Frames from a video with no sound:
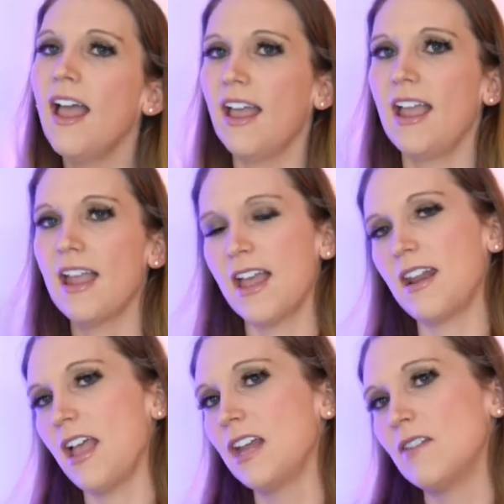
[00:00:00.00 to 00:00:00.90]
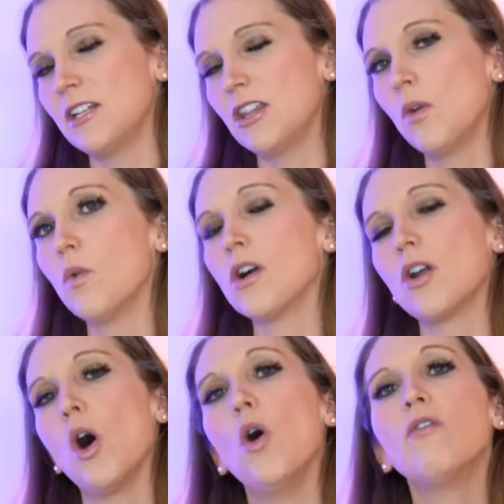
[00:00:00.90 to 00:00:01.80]
and I invented the
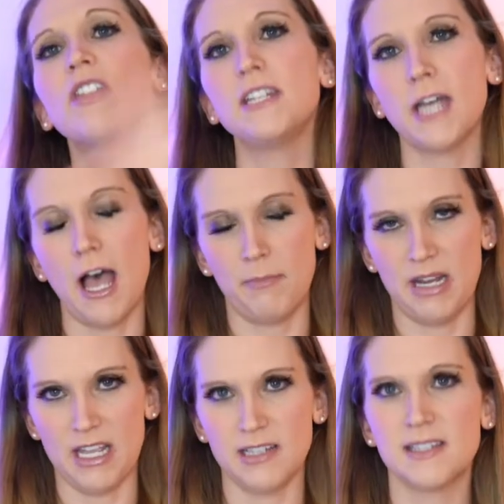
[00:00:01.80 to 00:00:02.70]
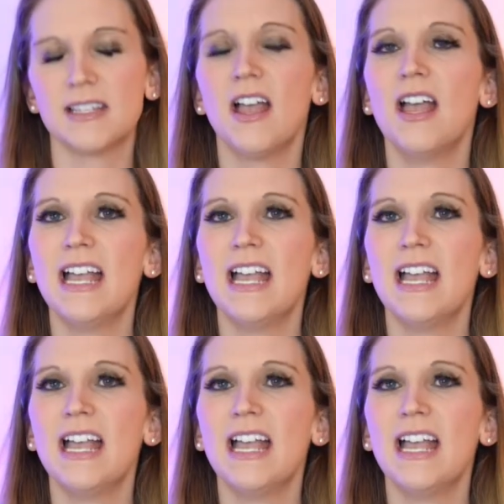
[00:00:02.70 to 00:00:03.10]
word over-the-topness.